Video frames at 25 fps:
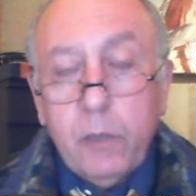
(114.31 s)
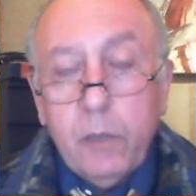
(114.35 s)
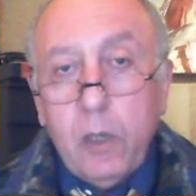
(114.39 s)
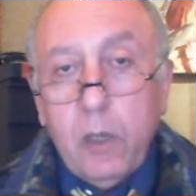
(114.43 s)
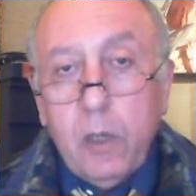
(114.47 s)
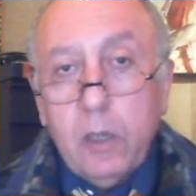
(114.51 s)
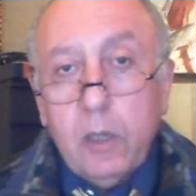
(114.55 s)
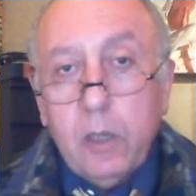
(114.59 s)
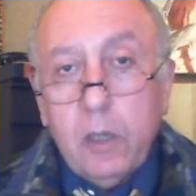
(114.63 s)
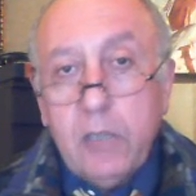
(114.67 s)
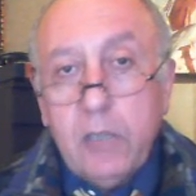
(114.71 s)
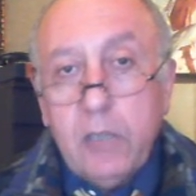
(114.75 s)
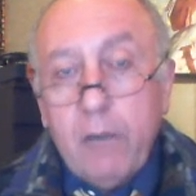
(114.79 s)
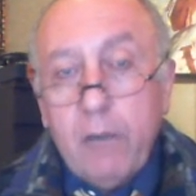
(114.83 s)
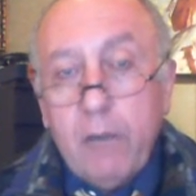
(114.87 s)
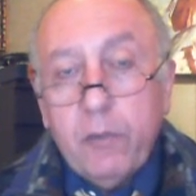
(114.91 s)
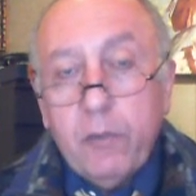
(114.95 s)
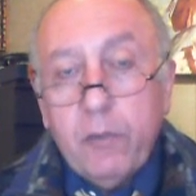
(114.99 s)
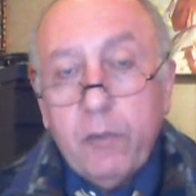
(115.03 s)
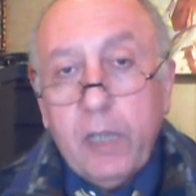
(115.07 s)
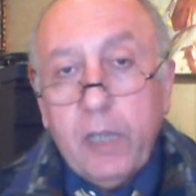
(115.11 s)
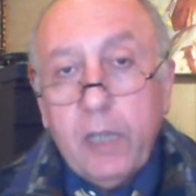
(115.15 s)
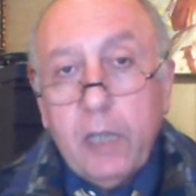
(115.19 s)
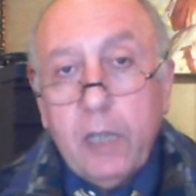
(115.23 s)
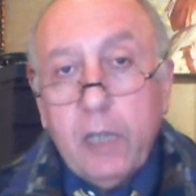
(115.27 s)
because half
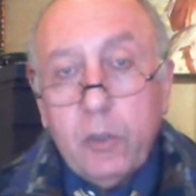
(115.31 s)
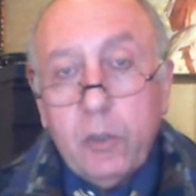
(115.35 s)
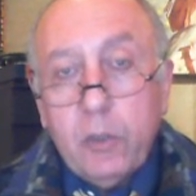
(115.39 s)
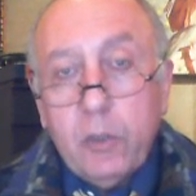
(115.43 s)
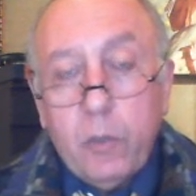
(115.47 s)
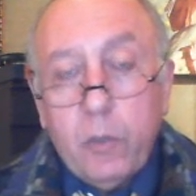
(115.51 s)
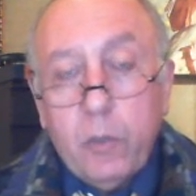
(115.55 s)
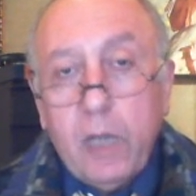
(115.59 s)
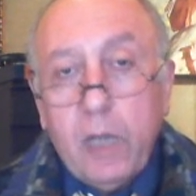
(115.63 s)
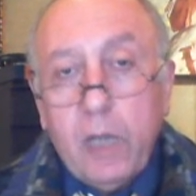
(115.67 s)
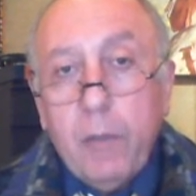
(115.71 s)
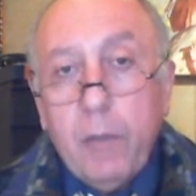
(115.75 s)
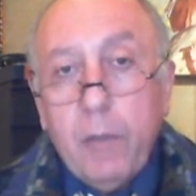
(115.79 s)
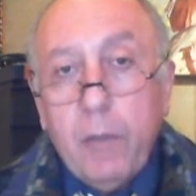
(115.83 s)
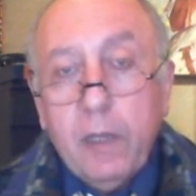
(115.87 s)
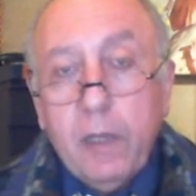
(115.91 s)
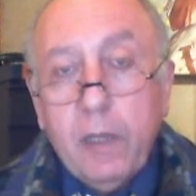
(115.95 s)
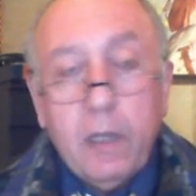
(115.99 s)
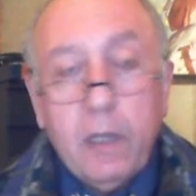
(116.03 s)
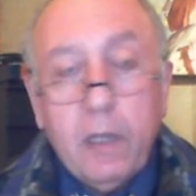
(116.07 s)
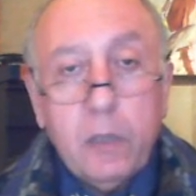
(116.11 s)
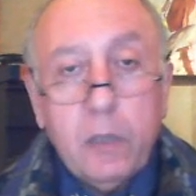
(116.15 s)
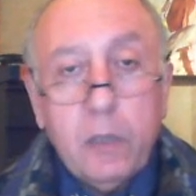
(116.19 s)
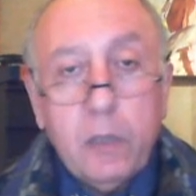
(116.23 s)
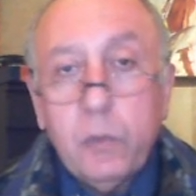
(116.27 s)
of the country were coming
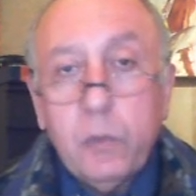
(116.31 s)
there.